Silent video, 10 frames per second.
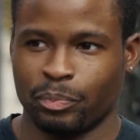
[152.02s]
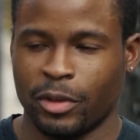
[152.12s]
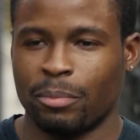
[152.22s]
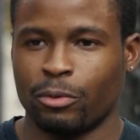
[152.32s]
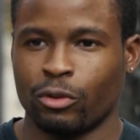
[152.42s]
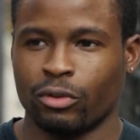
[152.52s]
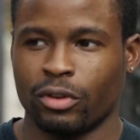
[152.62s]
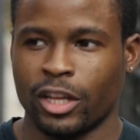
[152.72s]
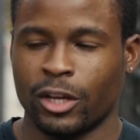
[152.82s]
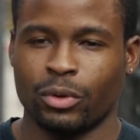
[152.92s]
people
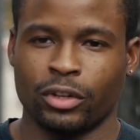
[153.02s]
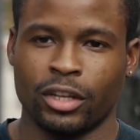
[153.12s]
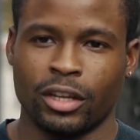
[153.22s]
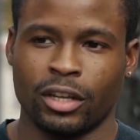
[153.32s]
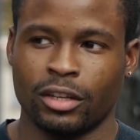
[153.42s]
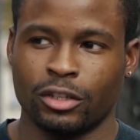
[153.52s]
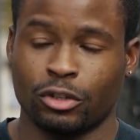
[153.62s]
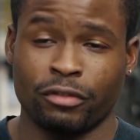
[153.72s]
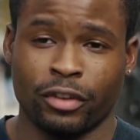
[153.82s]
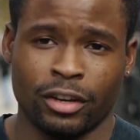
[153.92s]
equally
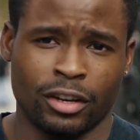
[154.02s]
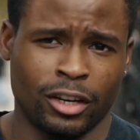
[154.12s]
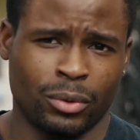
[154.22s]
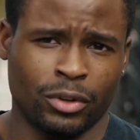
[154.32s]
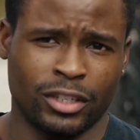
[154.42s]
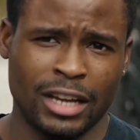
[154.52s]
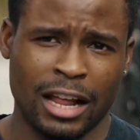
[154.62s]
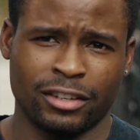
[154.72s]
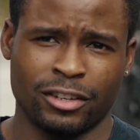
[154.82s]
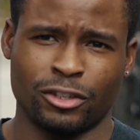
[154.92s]
driven and equally as
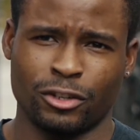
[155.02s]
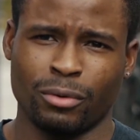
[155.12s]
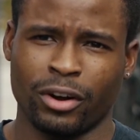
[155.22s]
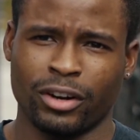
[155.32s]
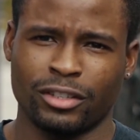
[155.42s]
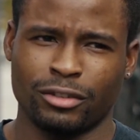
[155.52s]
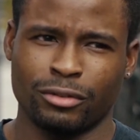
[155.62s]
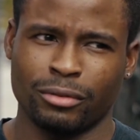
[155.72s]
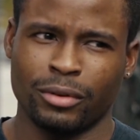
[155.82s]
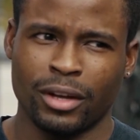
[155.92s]
talented as you are to